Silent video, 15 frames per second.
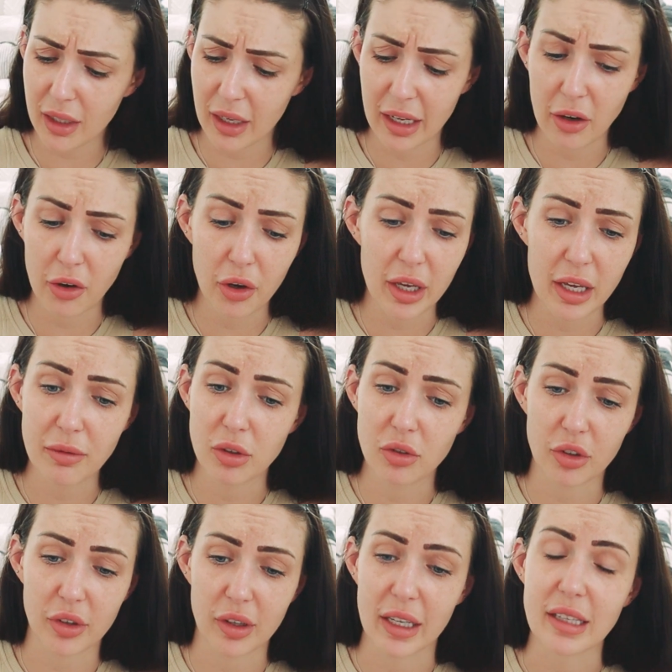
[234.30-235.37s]
I don't know, even
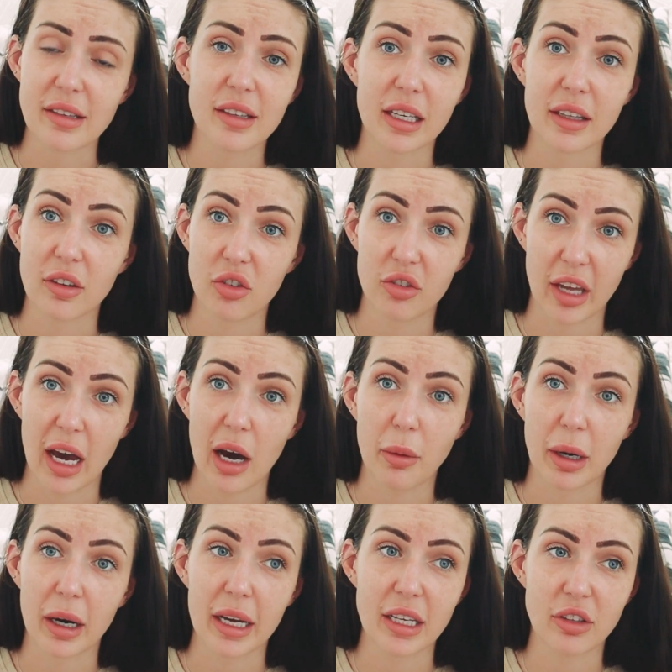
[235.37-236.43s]
just cleansing in the
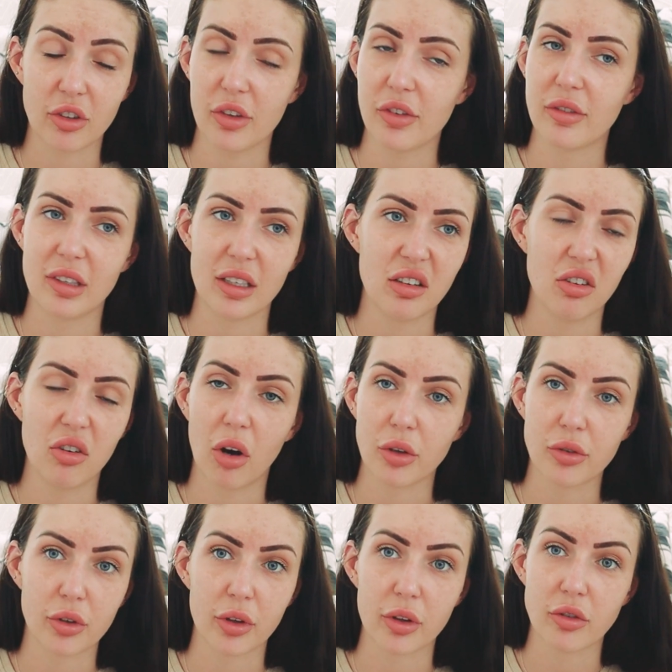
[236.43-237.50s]
shower. It just did
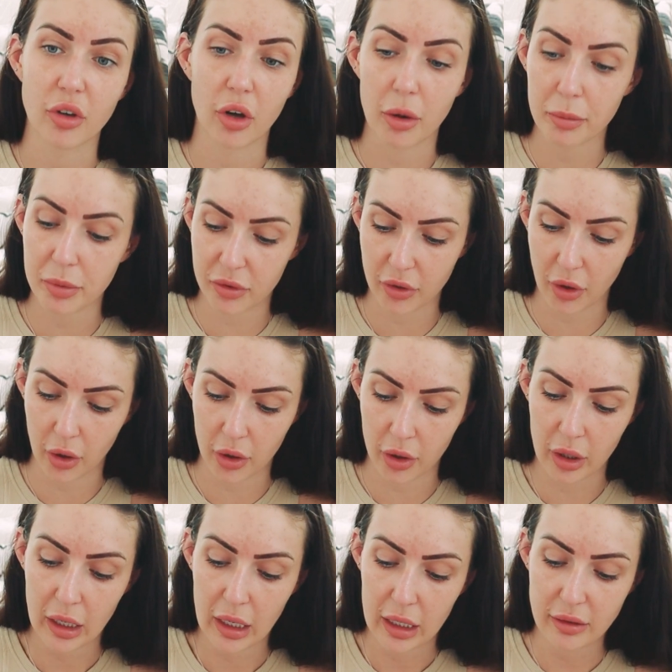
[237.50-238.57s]
not do the job. So
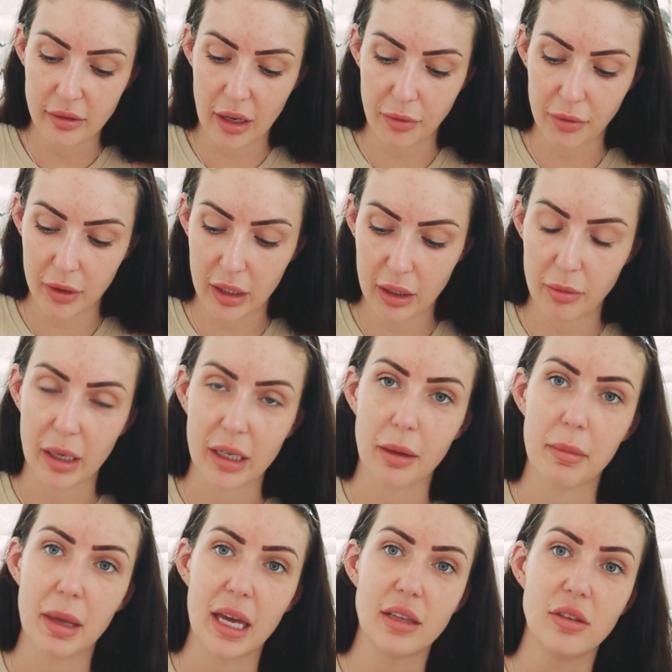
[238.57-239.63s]
definitely
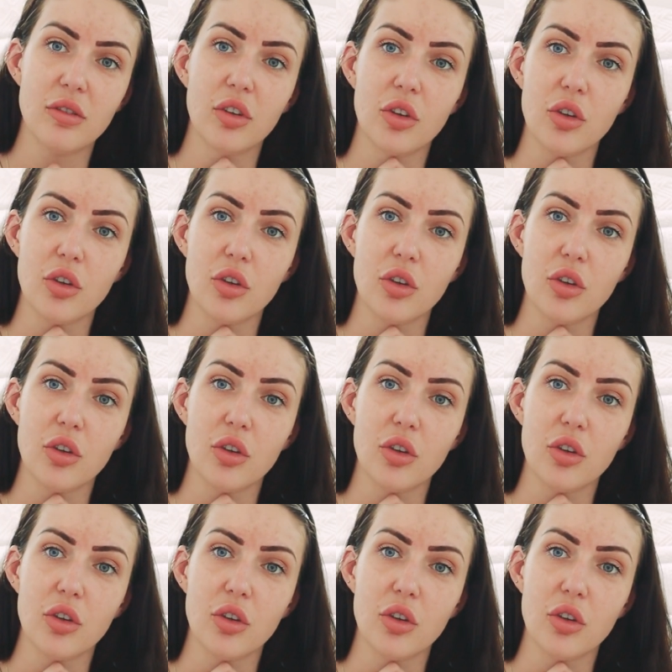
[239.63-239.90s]
recommend